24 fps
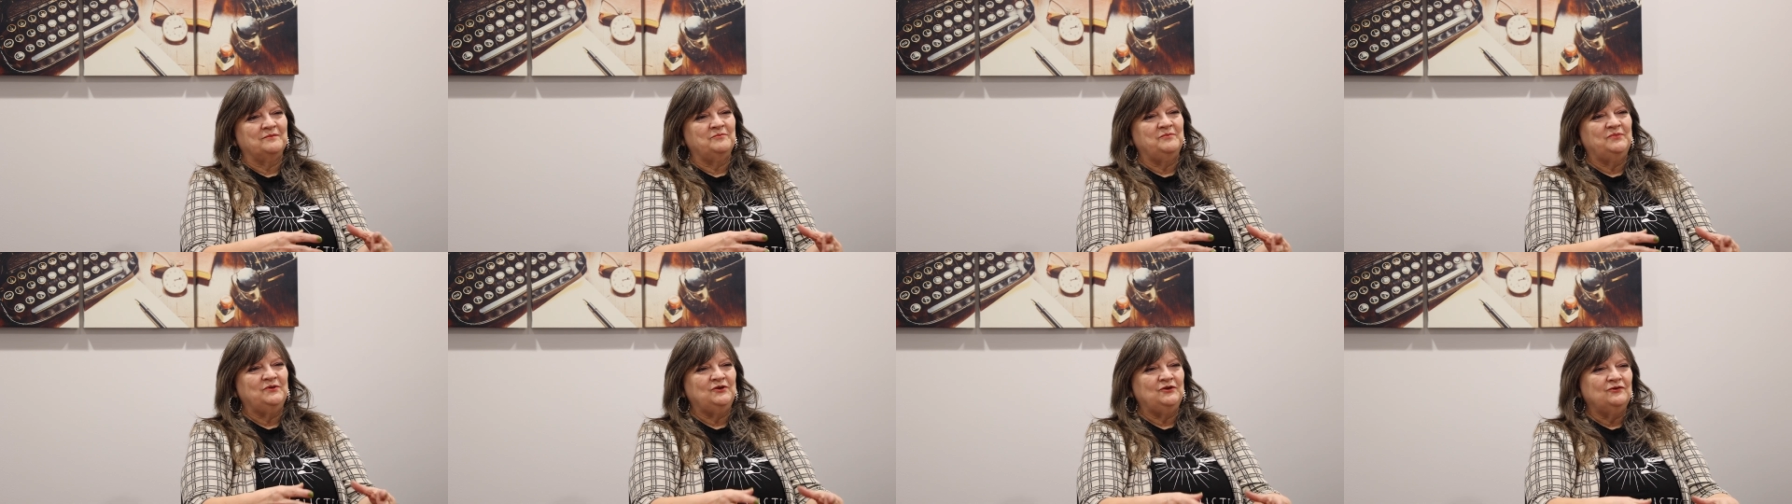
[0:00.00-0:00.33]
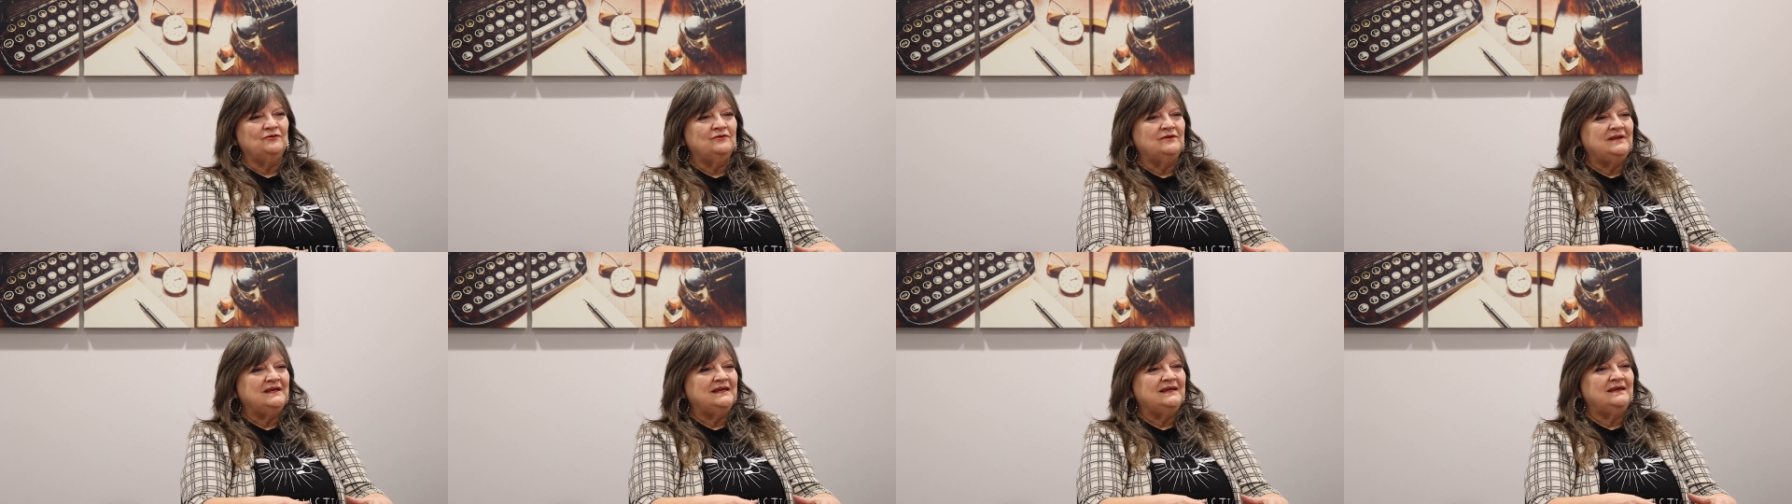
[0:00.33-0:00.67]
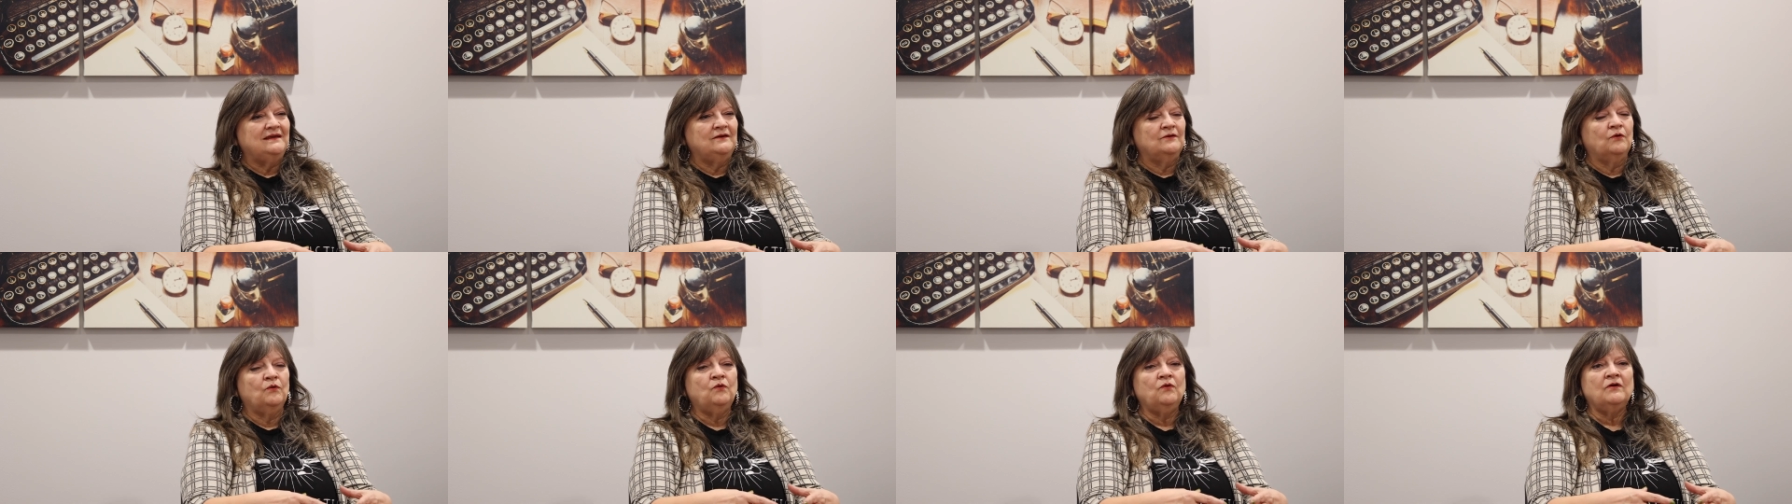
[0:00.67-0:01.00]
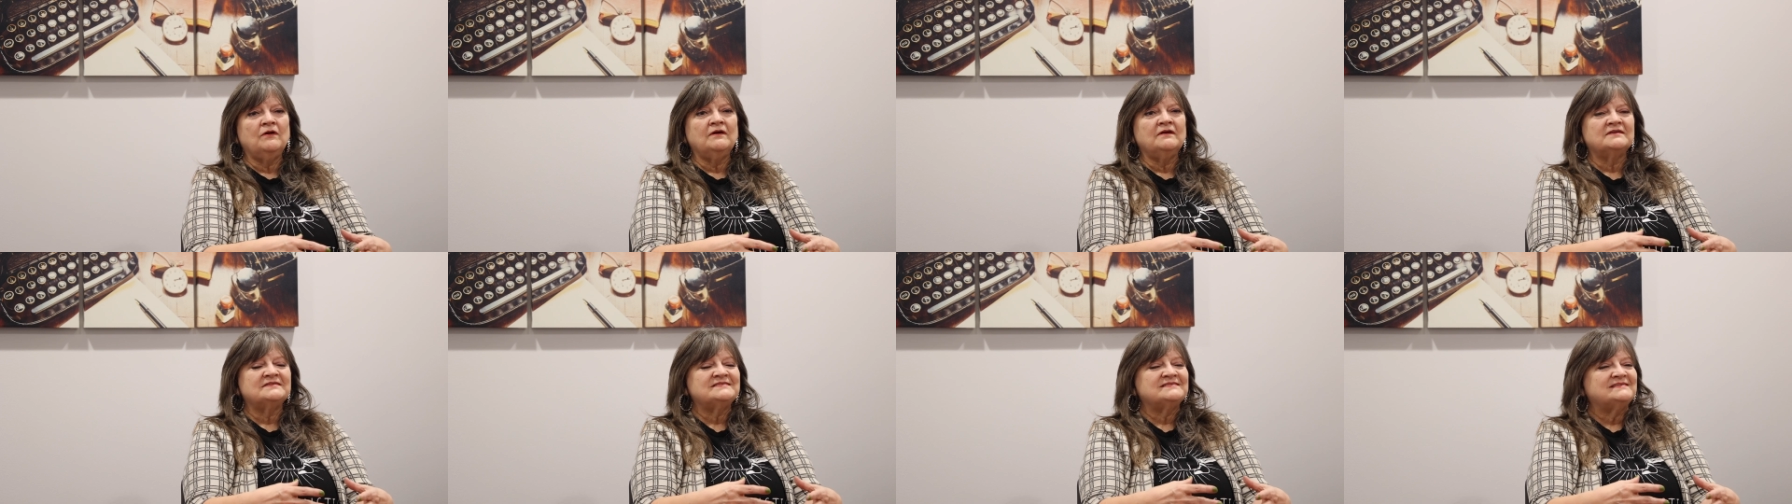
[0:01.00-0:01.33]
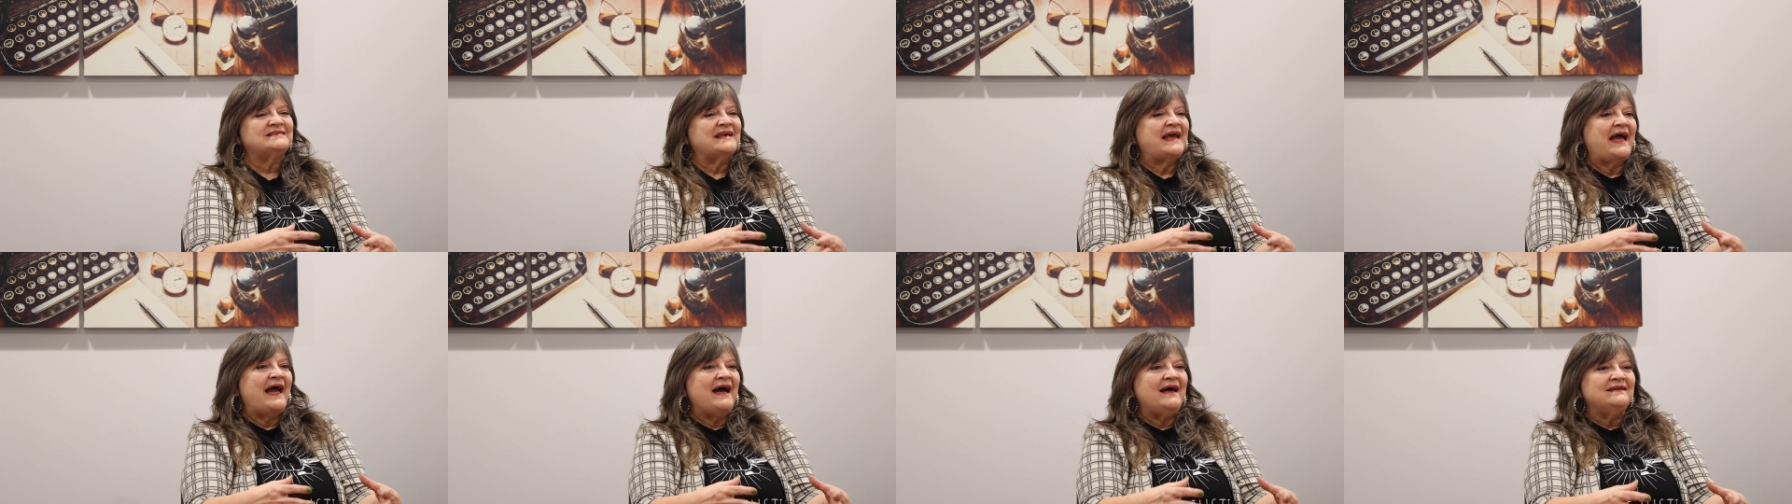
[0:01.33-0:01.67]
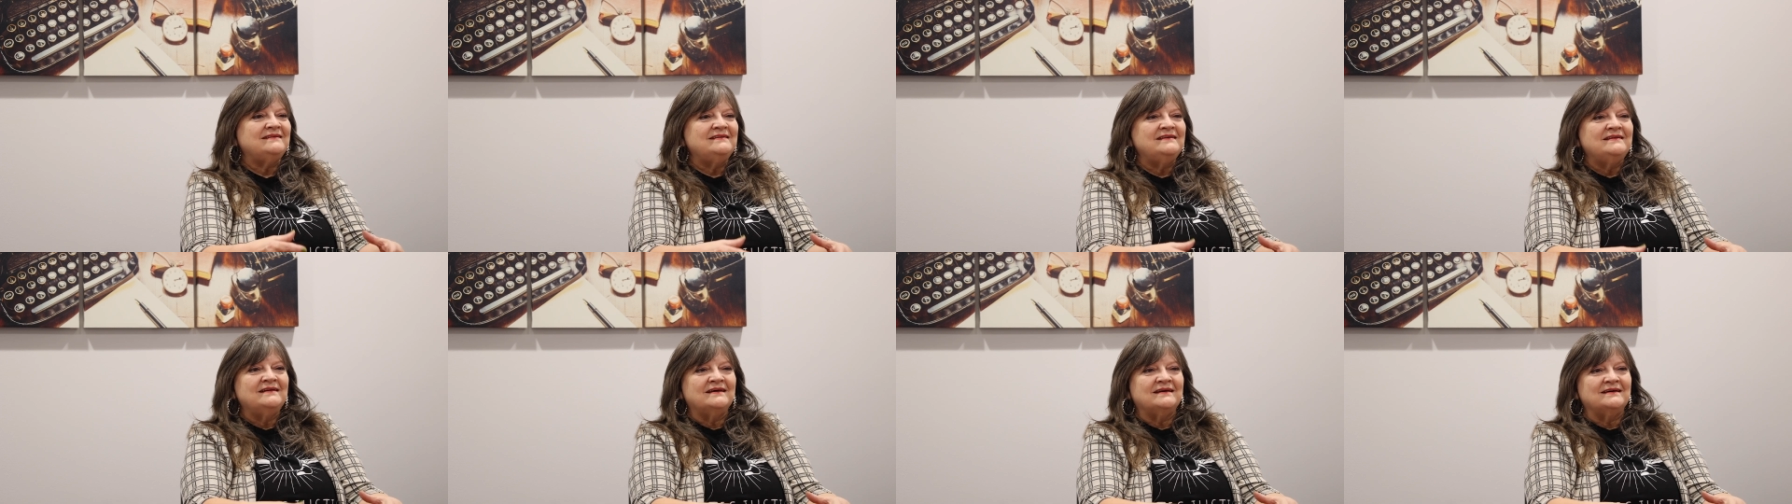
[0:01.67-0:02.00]
beauty or
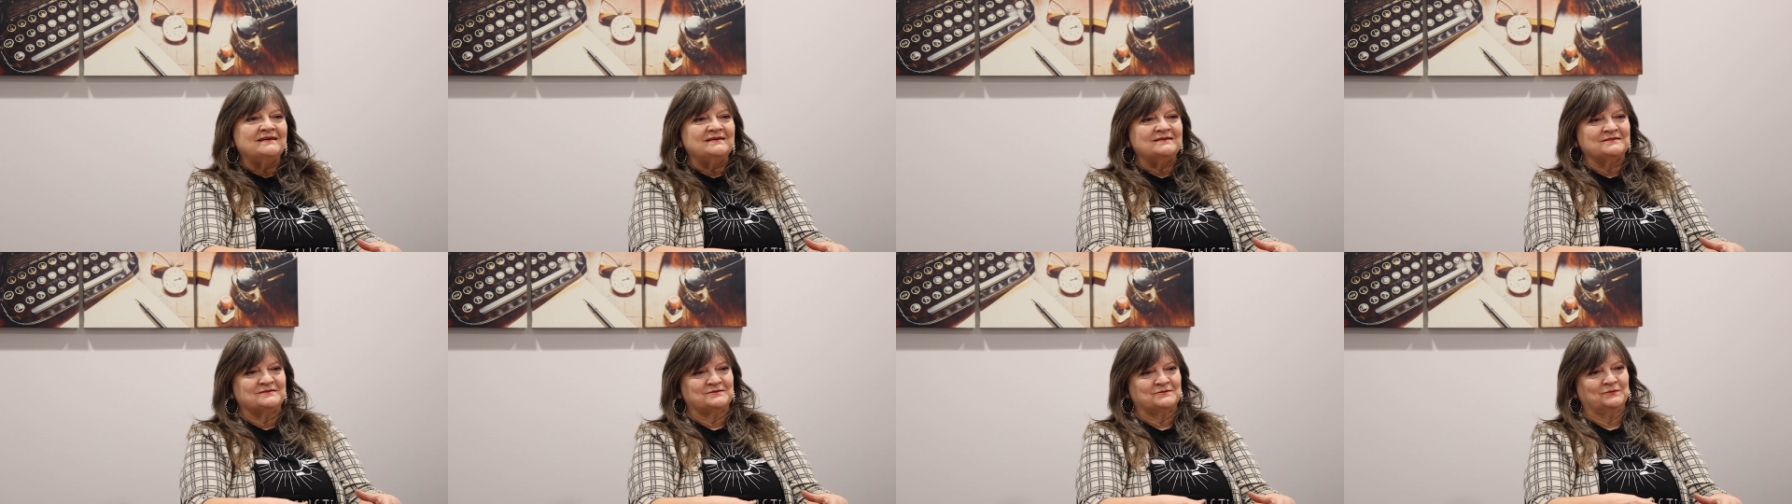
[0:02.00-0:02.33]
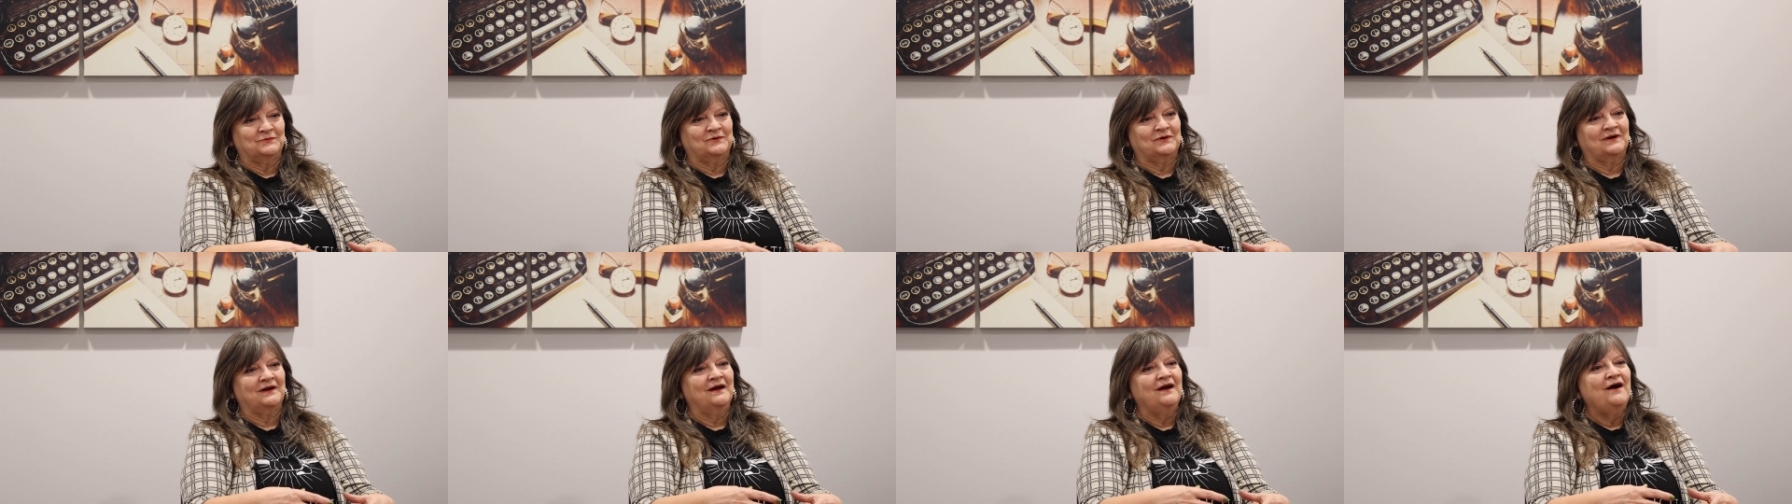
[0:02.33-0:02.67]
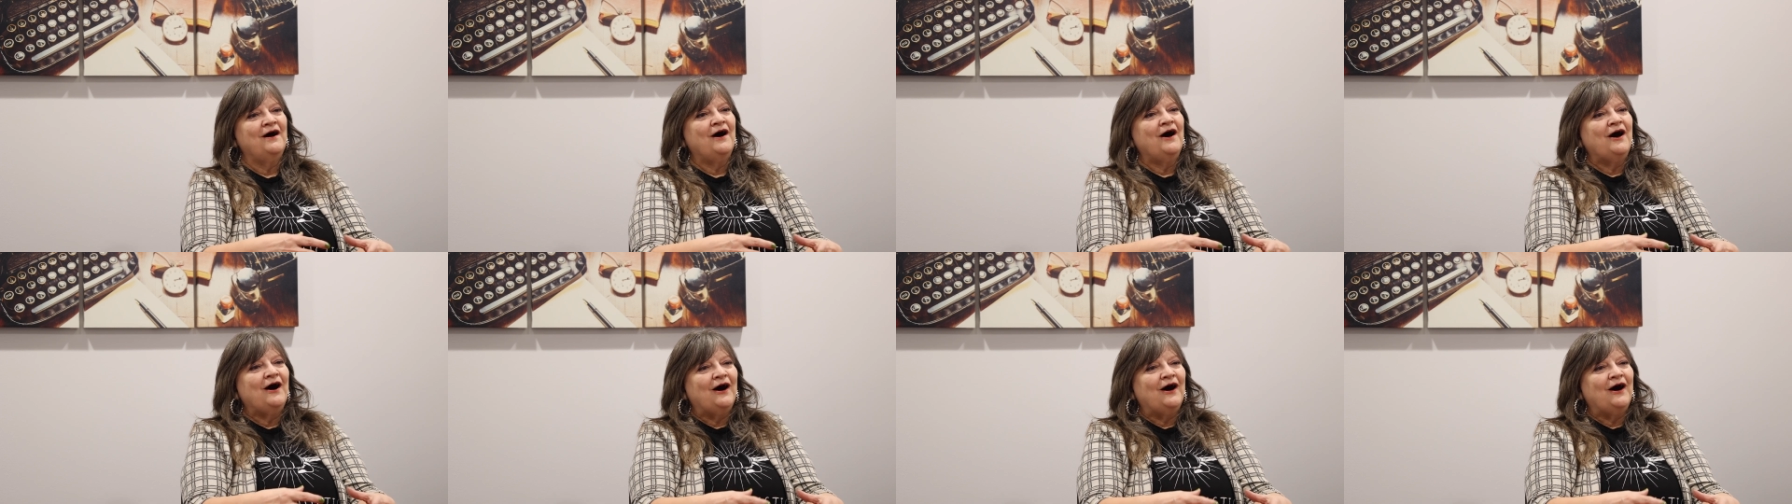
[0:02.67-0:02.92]
sadness or